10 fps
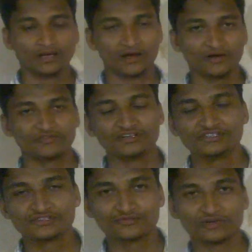Hi
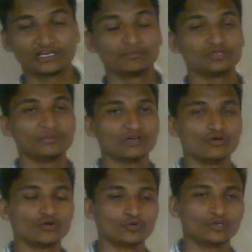friends, welcome to the Mech
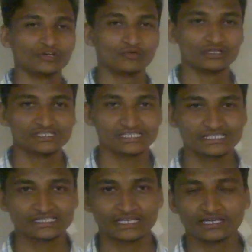Auto
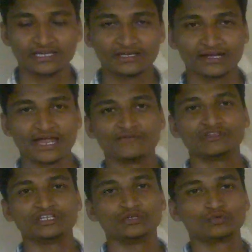Technologies. Here I am with
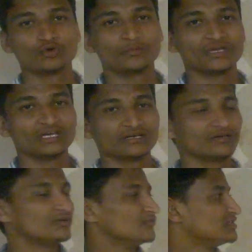a new topic
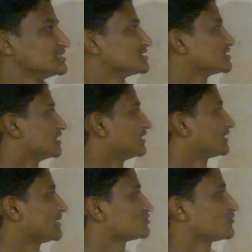which is
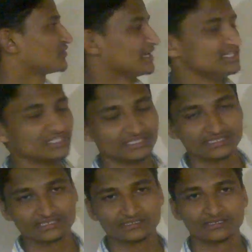types of
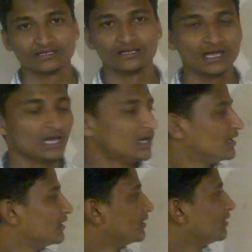engines.
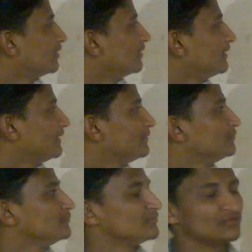
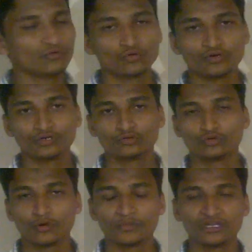And before going to the
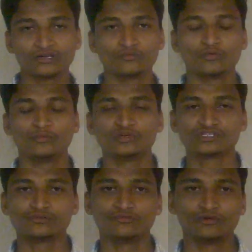topic,
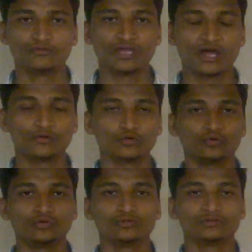we have to
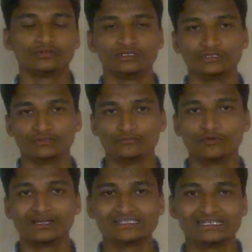know that
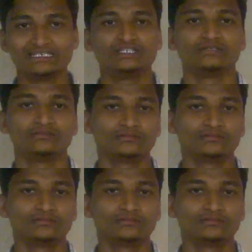what is an engine.